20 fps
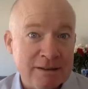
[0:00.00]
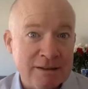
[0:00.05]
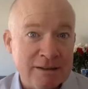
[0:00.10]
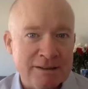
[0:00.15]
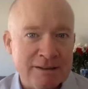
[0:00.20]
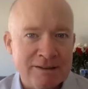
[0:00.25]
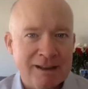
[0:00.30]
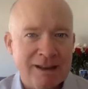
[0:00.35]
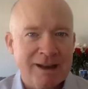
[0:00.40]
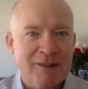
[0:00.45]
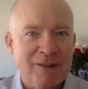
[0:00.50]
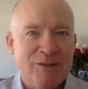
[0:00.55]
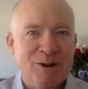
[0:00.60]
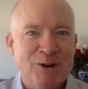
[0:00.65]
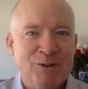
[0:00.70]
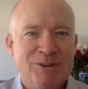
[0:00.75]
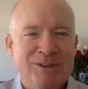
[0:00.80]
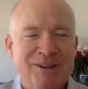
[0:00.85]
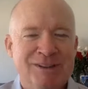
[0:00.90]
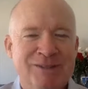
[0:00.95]
that I've known this
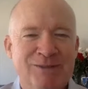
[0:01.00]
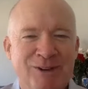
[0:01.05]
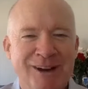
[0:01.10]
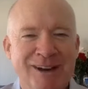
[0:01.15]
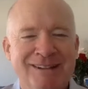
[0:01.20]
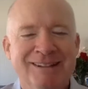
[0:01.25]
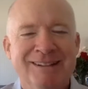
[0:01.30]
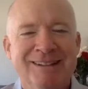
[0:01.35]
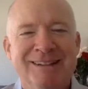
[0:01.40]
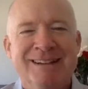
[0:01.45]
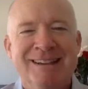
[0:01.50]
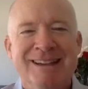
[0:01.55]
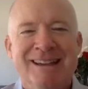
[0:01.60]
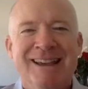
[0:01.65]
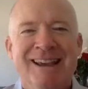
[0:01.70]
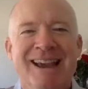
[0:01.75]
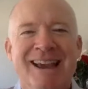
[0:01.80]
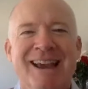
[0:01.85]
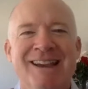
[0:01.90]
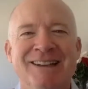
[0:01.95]
friend.
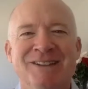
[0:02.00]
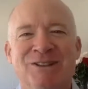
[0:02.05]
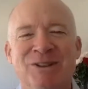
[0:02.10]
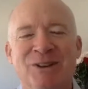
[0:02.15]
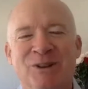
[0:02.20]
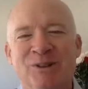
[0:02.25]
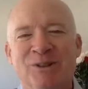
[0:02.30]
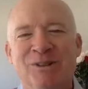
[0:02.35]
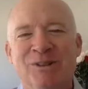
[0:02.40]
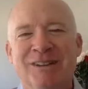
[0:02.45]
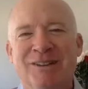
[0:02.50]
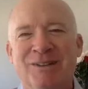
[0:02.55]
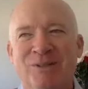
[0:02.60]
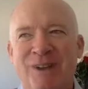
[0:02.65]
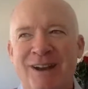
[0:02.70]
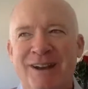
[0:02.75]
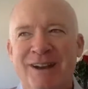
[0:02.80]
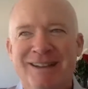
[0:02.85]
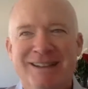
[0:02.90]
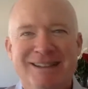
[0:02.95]
And so this friend had